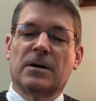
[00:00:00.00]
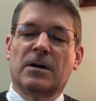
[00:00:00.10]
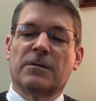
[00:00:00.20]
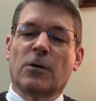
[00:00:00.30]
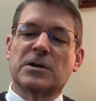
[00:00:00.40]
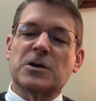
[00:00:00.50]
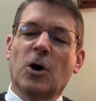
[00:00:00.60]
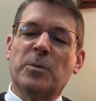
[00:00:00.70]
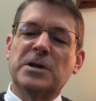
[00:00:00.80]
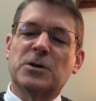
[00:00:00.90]
for its
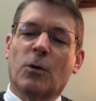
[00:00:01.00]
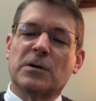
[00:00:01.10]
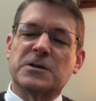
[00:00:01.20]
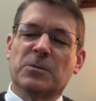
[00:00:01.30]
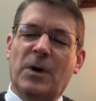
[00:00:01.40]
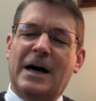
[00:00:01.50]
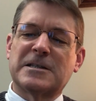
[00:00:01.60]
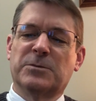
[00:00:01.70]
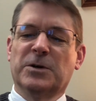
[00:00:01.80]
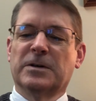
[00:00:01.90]
open doors of
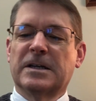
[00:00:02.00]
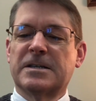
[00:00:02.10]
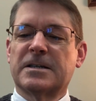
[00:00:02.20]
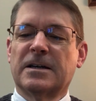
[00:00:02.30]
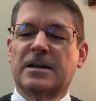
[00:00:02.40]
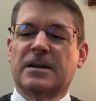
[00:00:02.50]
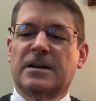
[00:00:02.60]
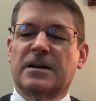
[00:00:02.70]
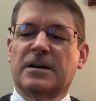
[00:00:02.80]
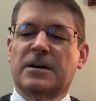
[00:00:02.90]
possibilities,
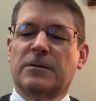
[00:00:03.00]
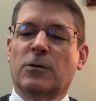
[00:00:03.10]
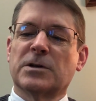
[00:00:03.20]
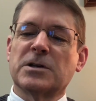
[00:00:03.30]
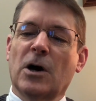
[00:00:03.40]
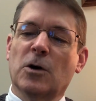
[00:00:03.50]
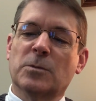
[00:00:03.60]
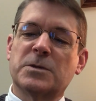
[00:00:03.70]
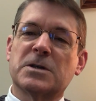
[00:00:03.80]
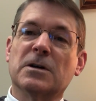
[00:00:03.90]
for its
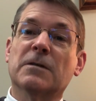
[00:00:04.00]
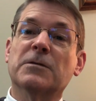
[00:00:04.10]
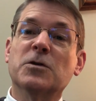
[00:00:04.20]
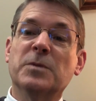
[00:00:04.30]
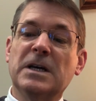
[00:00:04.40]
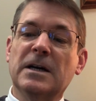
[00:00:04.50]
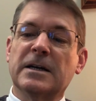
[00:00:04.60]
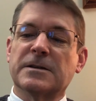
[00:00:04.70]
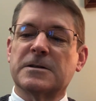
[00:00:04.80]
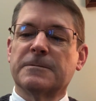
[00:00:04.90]
hopes of new
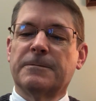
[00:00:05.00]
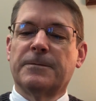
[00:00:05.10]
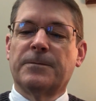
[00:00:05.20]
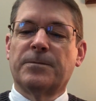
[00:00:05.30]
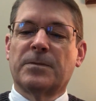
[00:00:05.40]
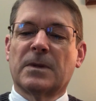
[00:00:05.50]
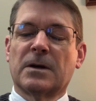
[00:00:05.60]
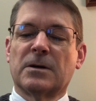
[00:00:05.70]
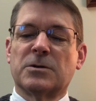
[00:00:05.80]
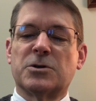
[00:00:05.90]
beginnings.
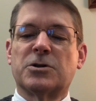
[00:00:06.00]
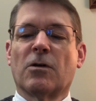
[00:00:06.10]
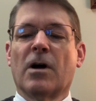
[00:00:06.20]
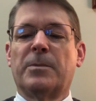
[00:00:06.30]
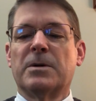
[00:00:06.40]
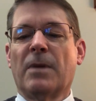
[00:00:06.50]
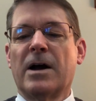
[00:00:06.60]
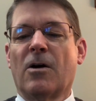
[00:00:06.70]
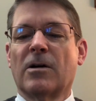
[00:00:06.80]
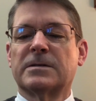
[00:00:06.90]
Stir up in my
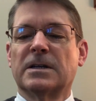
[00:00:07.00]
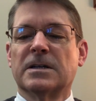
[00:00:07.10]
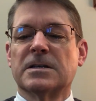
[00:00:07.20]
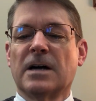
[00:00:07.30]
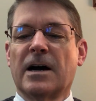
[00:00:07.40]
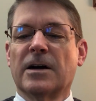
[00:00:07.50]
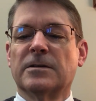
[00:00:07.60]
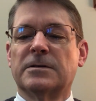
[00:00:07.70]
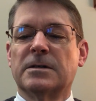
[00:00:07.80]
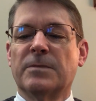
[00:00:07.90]
heart the desire
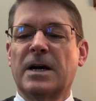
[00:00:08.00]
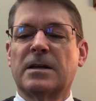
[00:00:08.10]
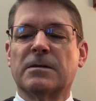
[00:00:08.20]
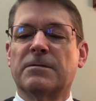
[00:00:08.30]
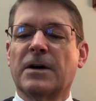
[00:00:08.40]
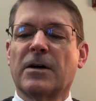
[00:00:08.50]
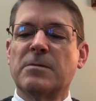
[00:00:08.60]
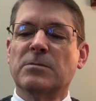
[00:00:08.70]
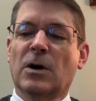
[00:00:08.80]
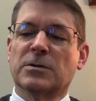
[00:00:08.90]
to make the very
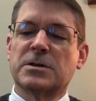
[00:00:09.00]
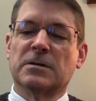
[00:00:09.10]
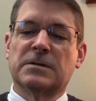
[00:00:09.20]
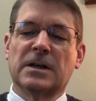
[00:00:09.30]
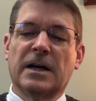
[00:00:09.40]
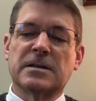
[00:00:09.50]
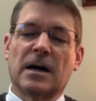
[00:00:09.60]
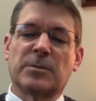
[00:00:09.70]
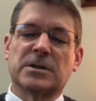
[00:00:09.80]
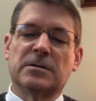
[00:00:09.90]
most of today's
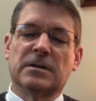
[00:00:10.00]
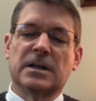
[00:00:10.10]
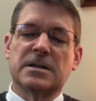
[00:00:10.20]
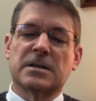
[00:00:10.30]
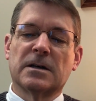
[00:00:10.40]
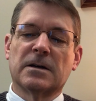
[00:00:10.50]
opportunities.